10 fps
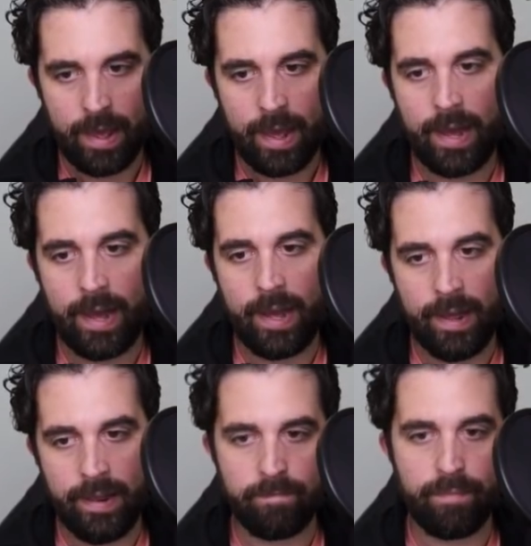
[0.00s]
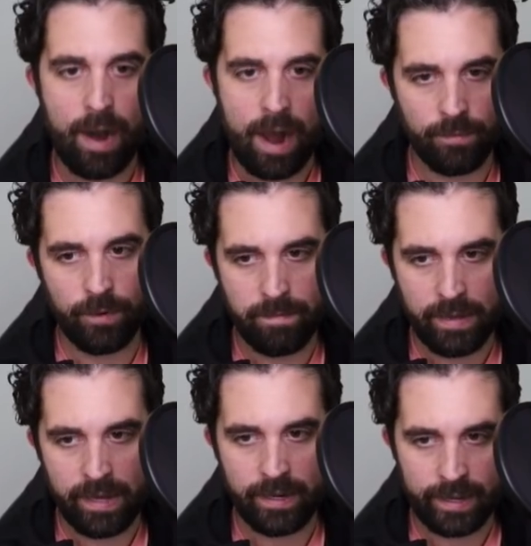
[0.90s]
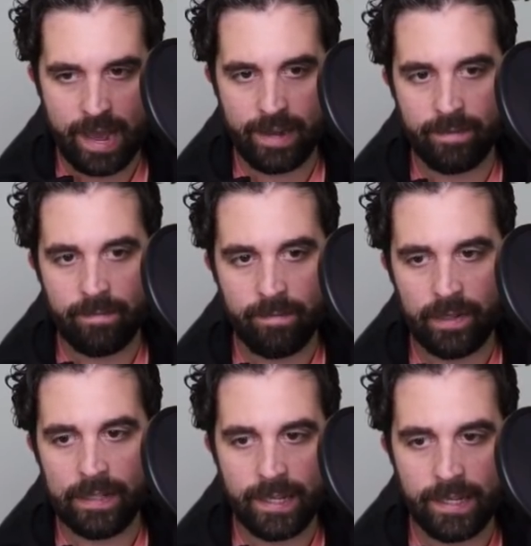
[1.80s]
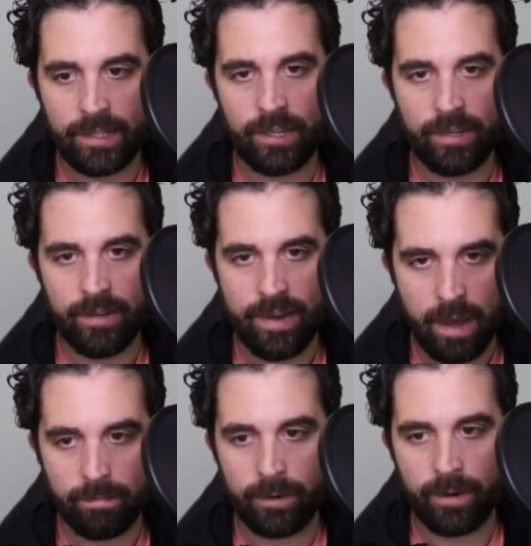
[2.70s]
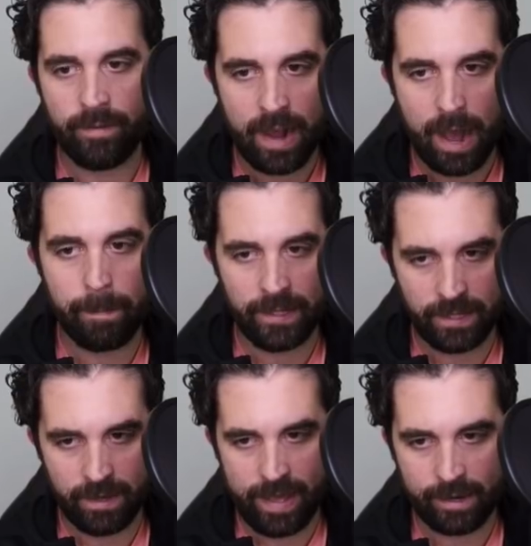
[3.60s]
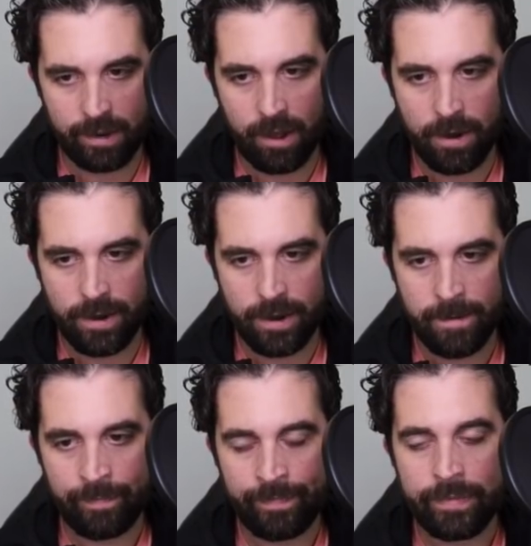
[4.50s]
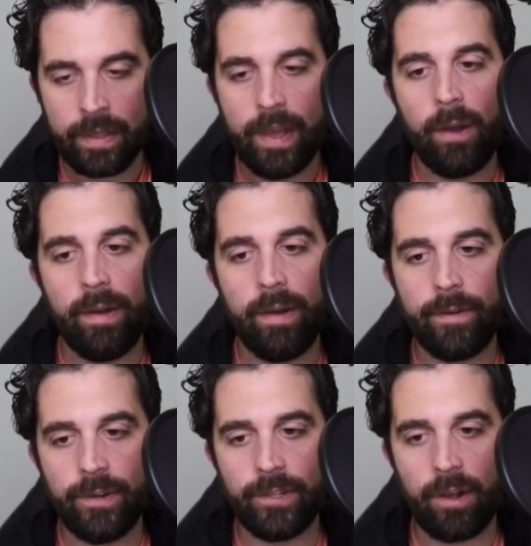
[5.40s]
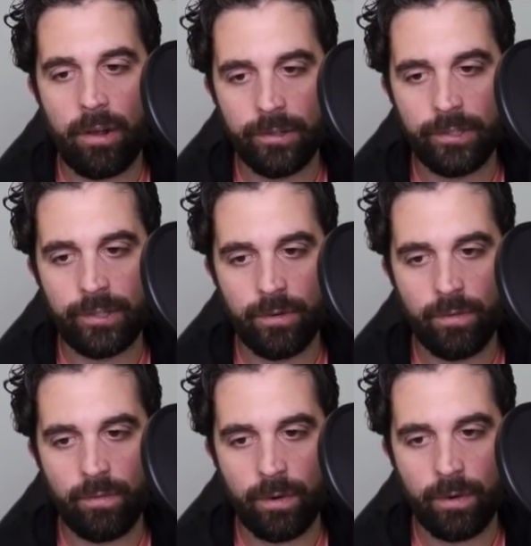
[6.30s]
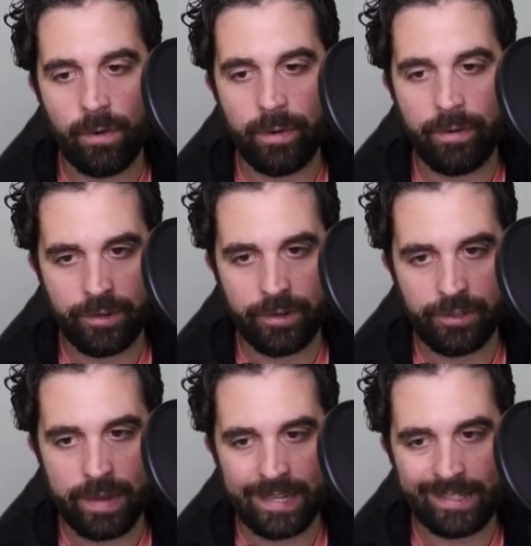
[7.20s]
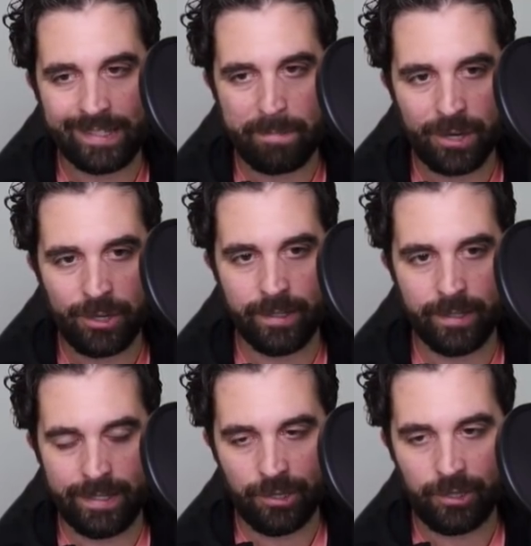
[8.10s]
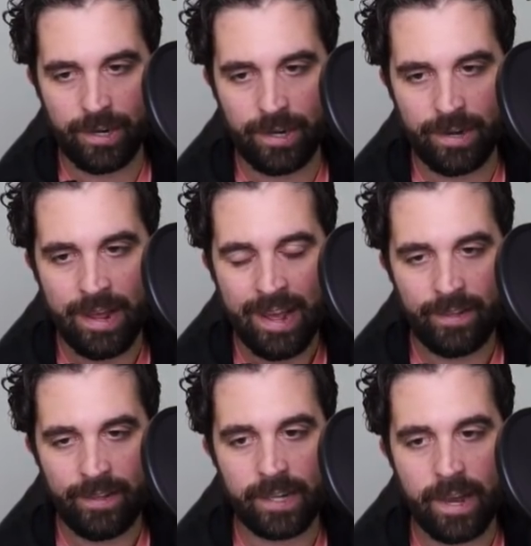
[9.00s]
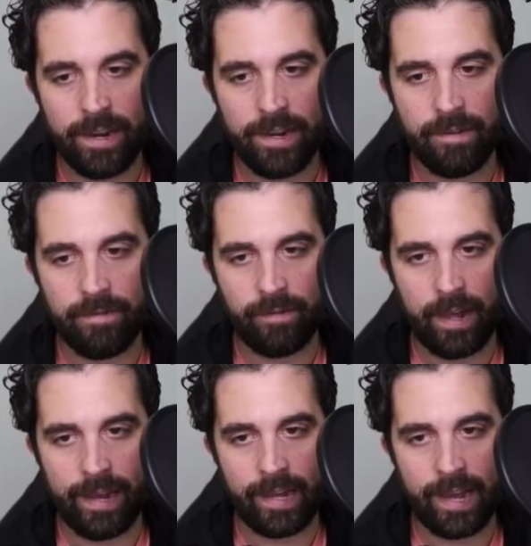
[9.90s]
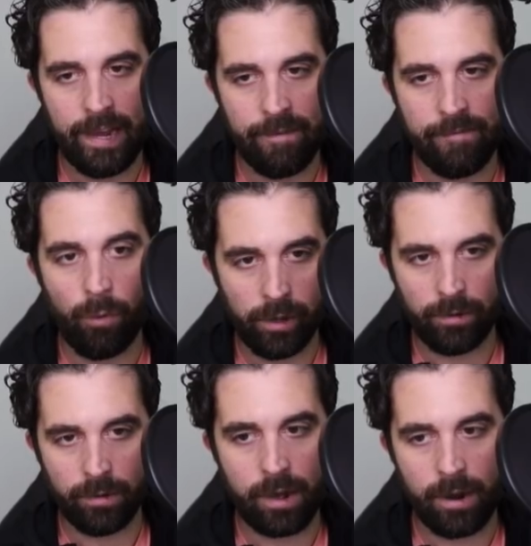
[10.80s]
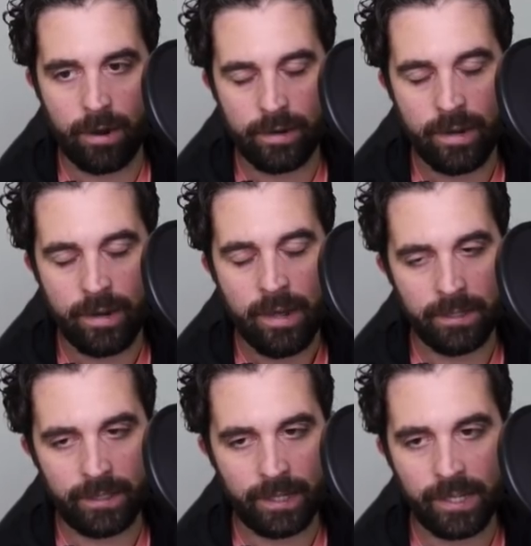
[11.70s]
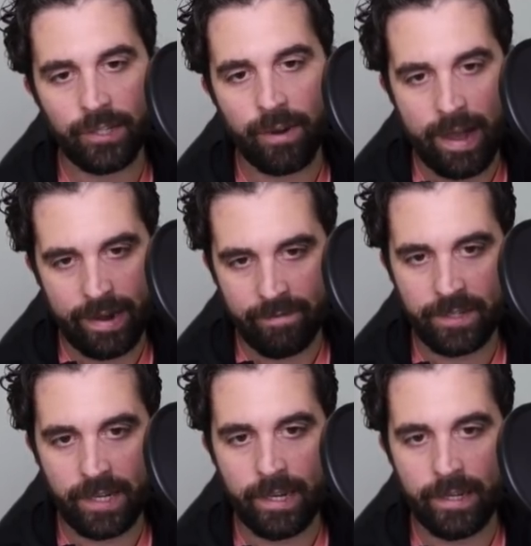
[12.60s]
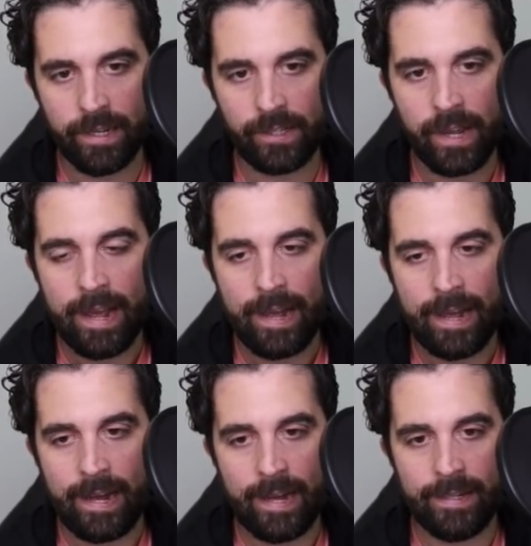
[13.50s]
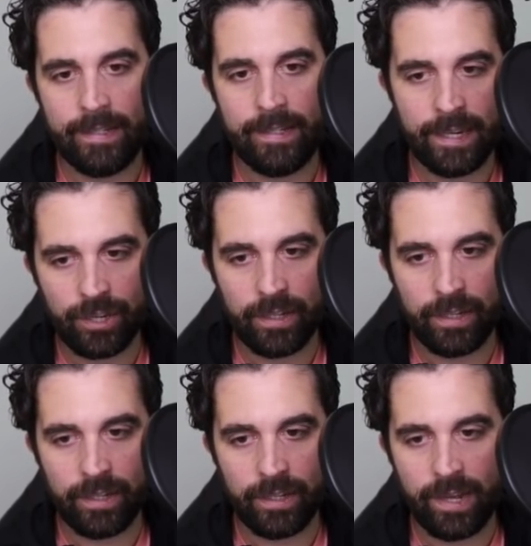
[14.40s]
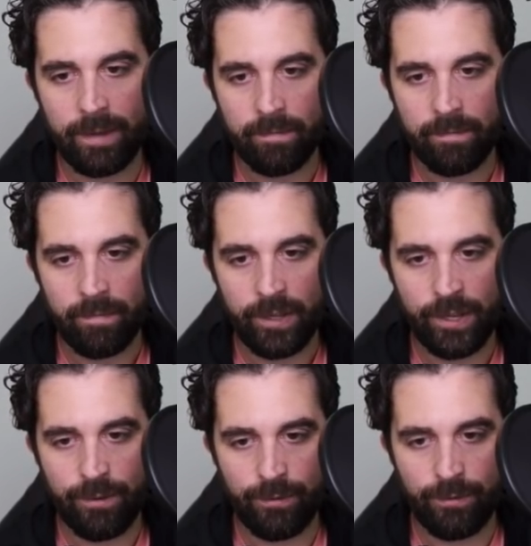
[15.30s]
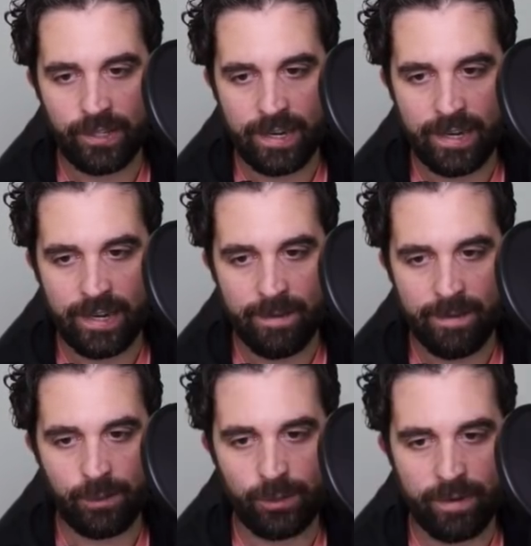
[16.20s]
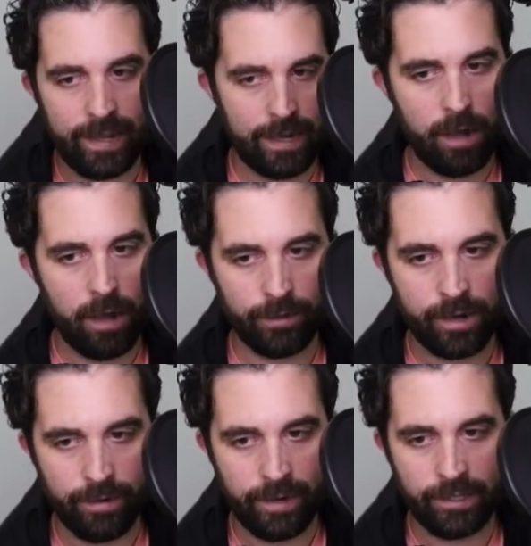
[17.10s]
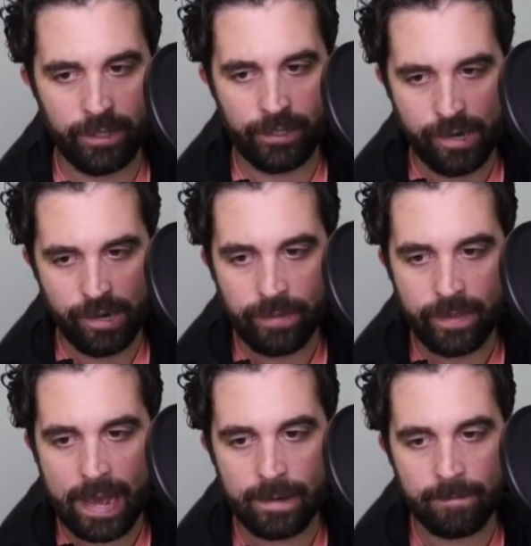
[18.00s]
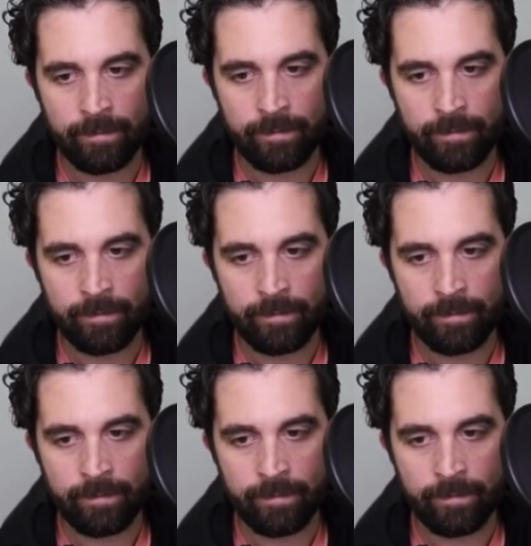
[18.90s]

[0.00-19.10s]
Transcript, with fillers: And prime would mean, again, the least number of copies of that card. However, there's also what we refer to as special edition. This is kind of like a foil card, but since these are NFTs, digitally we use this sort of like color coding to denote that.